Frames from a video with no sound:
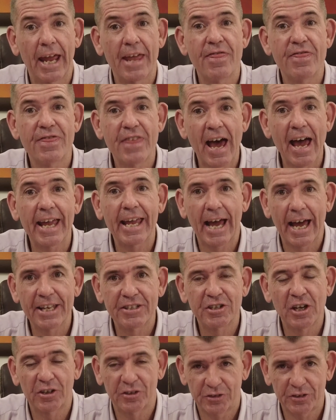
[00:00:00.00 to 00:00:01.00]
and they are
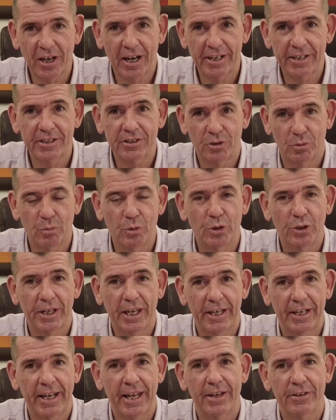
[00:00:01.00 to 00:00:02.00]
just starting to work
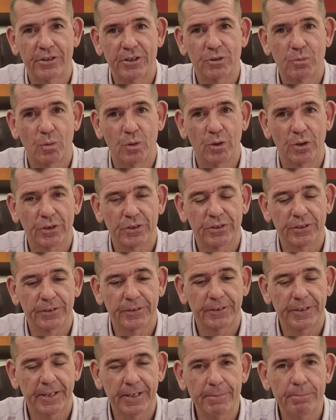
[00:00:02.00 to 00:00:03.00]
out how this works,
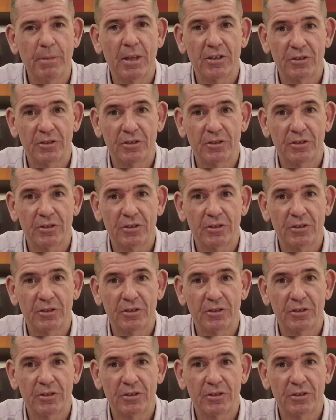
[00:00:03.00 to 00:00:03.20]
okay?